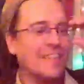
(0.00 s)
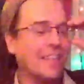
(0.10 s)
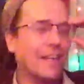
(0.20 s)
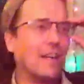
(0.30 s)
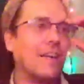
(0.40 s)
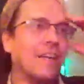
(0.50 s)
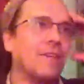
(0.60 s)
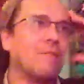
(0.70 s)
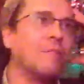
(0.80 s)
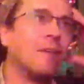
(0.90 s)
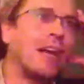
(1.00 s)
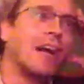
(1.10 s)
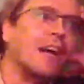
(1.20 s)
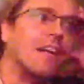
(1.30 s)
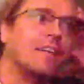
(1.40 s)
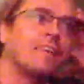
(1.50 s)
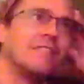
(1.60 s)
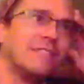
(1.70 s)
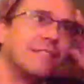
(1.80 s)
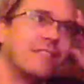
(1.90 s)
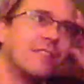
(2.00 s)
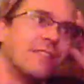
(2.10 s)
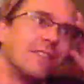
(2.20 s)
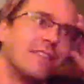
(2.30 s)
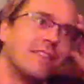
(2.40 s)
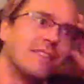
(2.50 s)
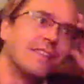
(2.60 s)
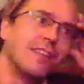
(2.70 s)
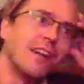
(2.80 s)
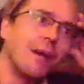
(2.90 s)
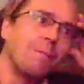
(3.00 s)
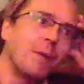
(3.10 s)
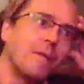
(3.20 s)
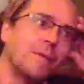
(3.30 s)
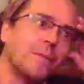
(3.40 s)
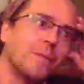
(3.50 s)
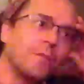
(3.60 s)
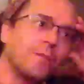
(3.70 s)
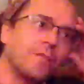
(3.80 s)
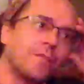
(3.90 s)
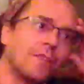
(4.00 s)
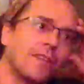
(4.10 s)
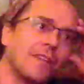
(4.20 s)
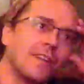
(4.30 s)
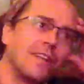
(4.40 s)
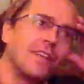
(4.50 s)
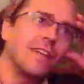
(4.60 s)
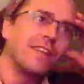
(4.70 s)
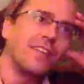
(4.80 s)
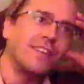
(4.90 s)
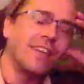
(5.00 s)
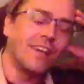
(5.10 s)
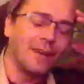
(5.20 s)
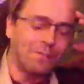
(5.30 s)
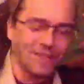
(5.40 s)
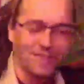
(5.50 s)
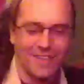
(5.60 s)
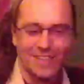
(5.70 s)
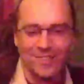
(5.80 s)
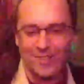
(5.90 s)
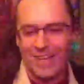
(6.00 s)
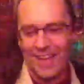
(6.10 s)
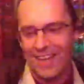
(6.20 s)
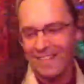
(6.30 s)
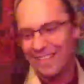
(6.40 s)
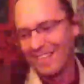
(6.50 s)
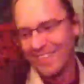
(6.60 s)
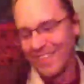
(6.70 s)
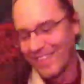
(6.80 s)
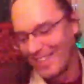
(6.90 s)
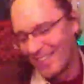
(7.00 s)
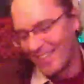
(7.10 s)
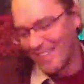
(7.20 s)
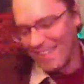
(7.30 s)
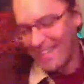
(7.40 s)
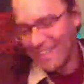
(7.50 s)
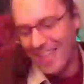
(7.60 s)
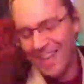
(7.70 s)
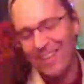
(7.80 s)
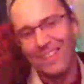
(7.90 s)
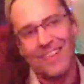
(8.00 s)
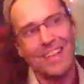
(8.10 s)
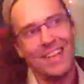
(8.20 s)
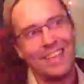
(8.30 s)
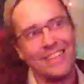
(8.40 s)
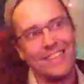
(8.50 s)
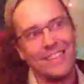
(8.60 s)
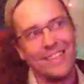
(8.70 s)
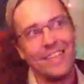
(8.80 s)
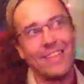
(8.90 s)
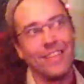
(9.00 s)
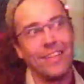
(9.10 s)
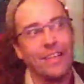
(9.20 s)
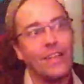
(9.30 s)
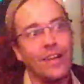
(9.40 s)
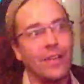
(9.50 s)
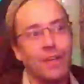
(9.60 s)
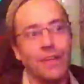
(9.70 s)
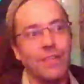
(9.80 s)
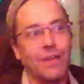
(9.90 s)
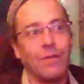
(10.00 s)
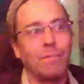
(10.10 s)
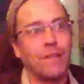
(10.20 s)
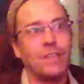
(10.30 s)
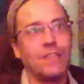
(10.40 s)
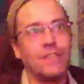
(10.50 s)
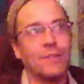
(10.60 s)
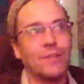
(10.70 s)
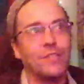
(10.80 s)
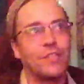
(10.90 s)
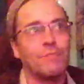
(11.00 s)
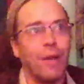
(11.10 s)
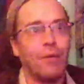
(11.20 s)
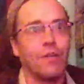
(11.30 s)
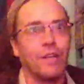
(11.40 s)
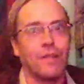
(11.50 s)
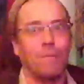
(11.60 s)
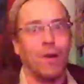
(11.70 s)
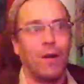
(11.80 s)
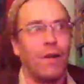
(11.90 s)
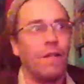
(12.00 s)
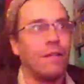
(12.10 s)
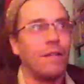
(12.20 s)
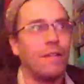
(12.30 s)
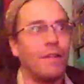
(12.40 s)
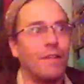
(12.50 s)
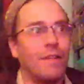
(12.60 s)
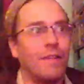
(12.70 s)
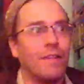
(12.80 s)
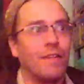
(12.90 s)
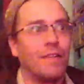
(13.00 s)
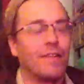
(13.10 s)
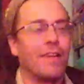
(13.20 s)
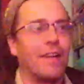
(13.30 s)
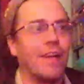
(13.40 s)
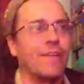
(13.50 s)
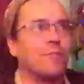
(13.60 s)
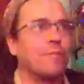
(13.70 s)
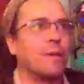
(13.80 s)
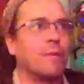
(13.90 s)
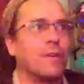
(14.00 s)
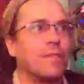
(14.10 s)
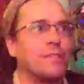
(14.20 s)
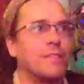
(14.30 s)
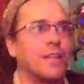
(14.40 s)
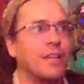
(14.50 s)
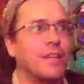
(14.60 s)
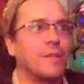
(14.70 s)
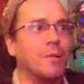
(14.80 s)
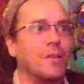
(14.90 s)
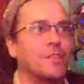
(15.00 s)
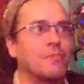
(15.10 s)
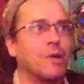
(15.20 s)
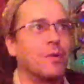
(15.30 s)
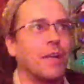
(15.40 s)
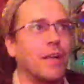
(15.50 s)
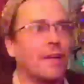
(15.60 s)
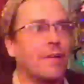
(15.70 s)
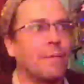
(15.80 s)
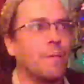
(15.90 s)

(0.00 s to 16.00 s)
Oh man. Yep. Yep, that's right. That's how it was. Oh, there were places you could smoke in the mall. I remember standing in the mall smoking.